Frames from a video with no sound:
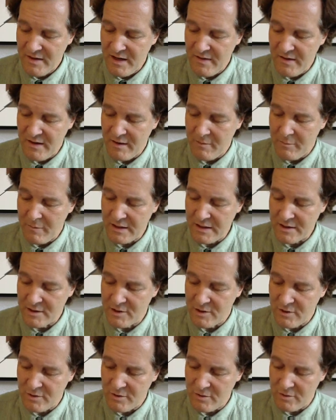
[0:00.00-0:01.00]
And then it might
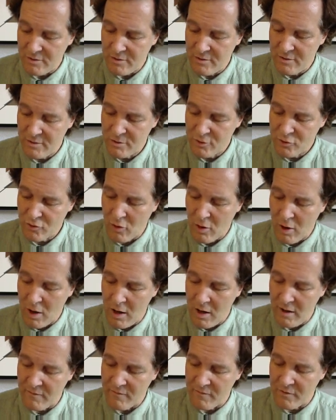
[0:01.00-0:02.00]
do
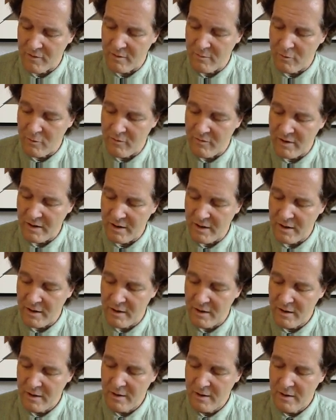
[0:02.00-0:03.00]
Tron for the movie.
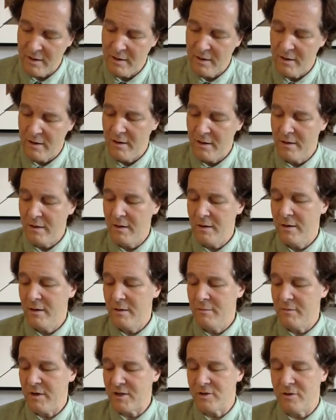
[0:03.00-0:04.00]

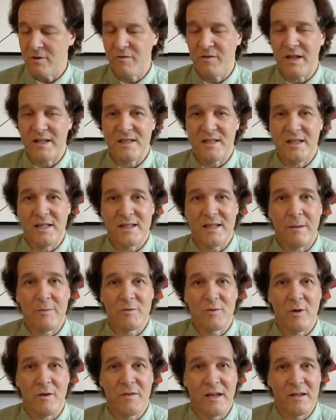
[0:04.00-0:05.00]
Not sure if that's in the top
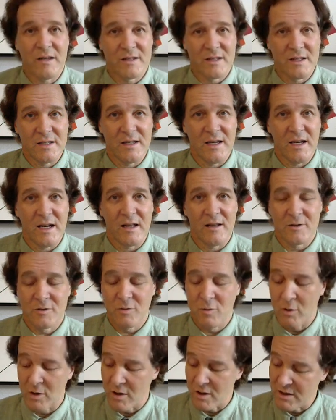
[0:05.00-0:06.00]
12,000 English
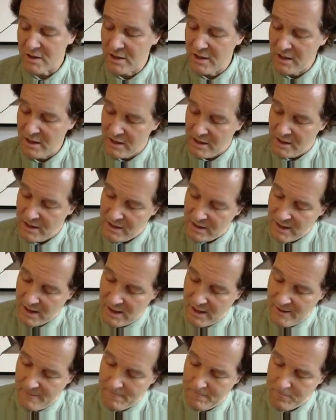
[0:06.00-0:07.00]
words,
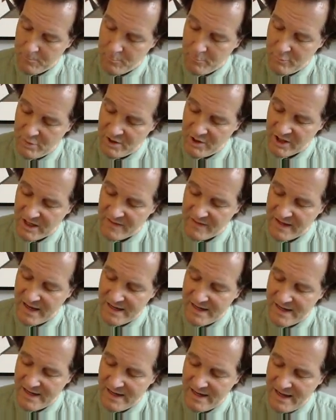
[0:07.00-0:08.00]
but you get the
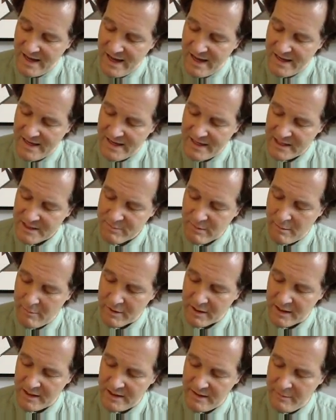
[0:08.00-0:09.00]
idea. AE is probably
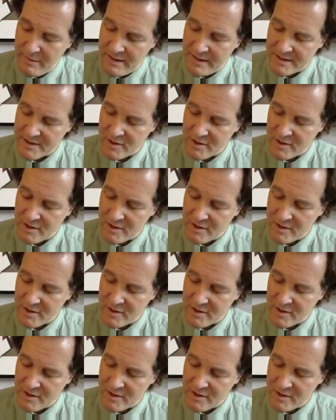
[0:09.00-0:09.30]
get limited.